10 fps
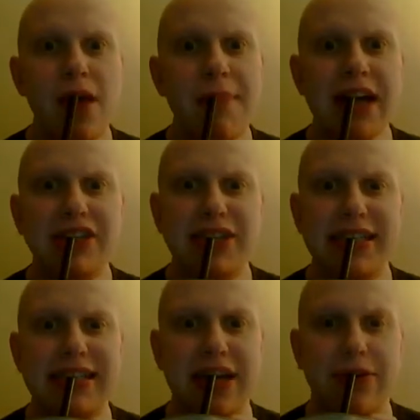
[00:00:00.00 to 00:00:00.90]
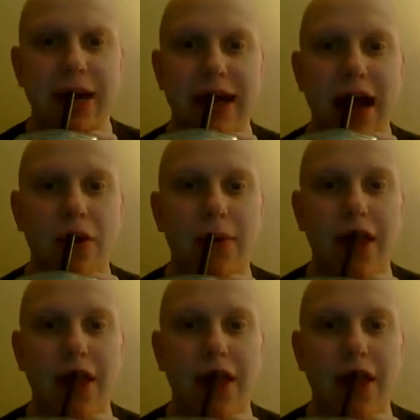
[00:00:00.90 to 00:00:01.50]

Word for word: I'm actually sick right now